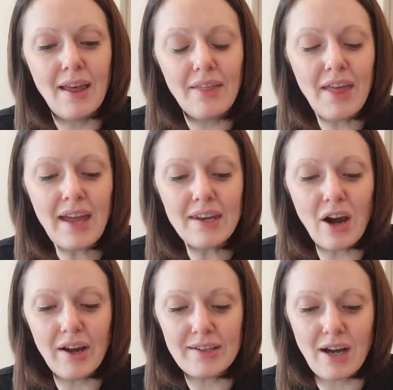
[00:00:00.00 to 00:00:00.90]
That
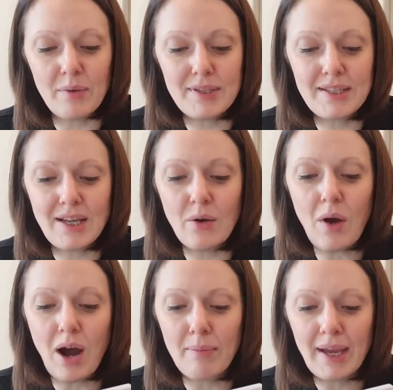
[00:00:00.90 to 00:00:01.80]
night I was still
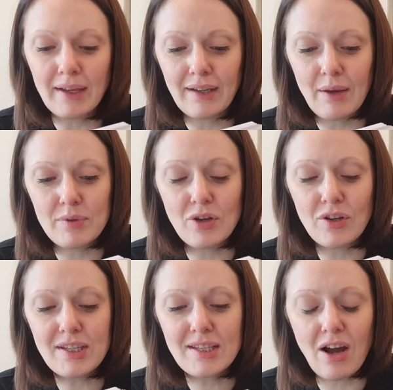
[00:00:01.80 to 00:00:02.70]
humming. It was on
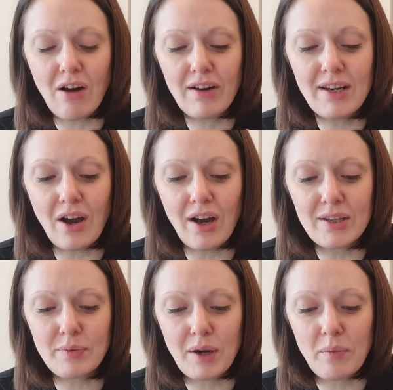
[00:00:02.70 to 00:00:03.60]
a starry
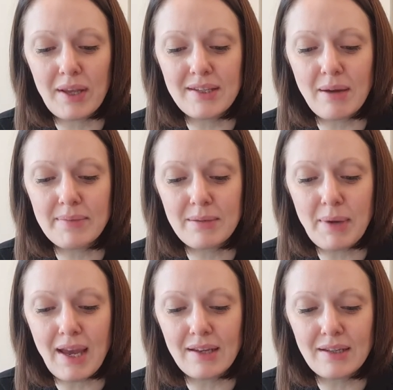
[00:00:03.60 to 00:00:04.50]
night when I went up to
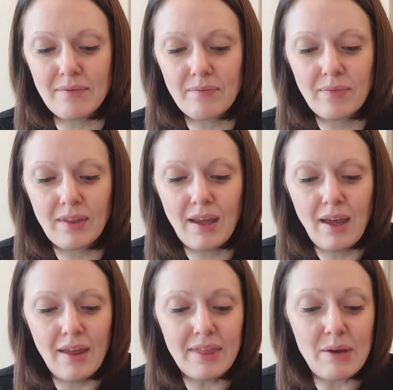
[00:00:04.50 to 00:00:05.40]
bed.
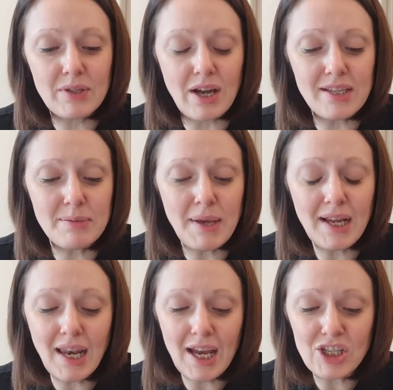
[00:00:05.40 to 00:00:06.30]
There was going to be a
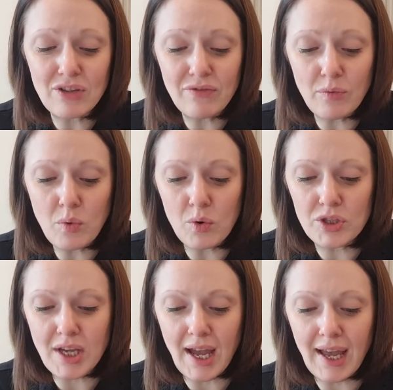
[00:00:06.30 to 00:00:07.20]
collection for
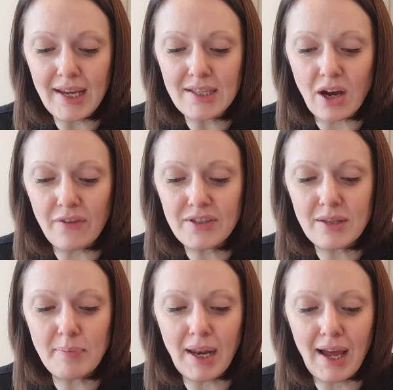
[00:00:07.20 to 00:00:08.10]
WaterAid after
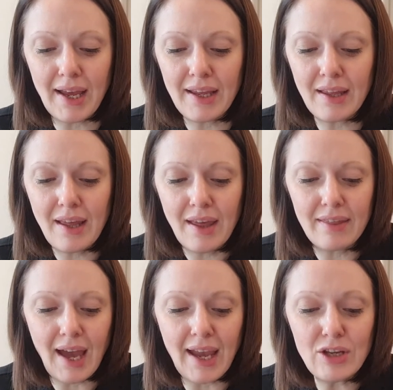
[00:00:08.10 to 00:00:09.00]
the play.
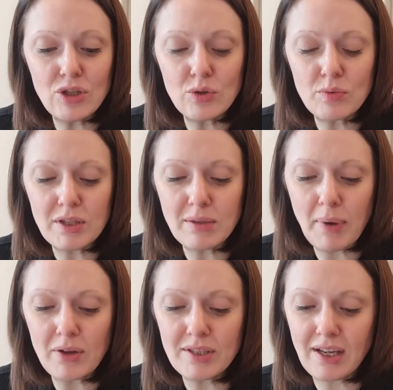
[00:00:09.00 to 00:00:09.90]
The angels were
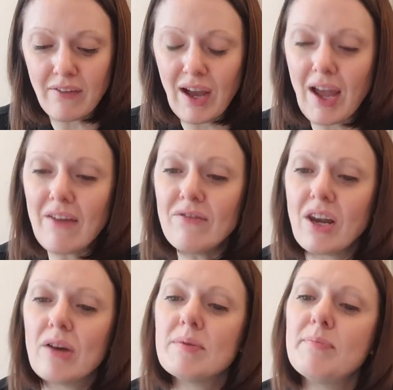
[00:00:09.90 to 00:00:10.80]
supposed to give out
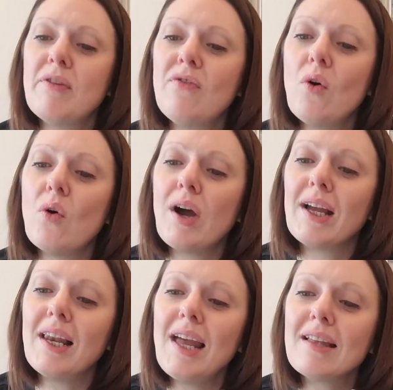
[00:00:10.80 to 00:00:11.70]
envelopes before and
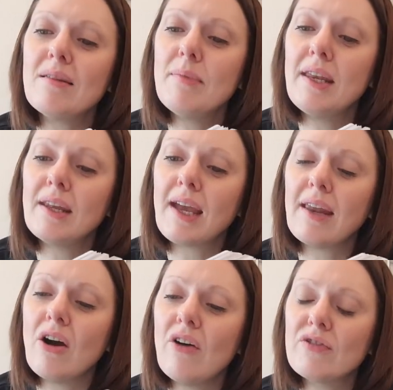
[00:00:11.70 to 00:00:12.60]
collect them in
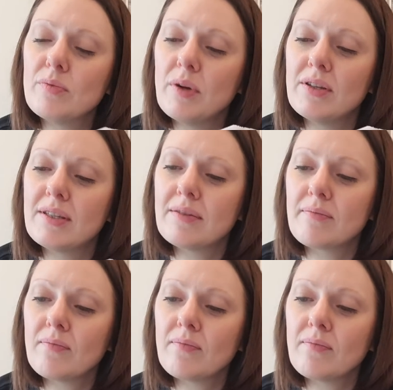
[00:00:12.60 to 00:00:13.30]
again afterwards.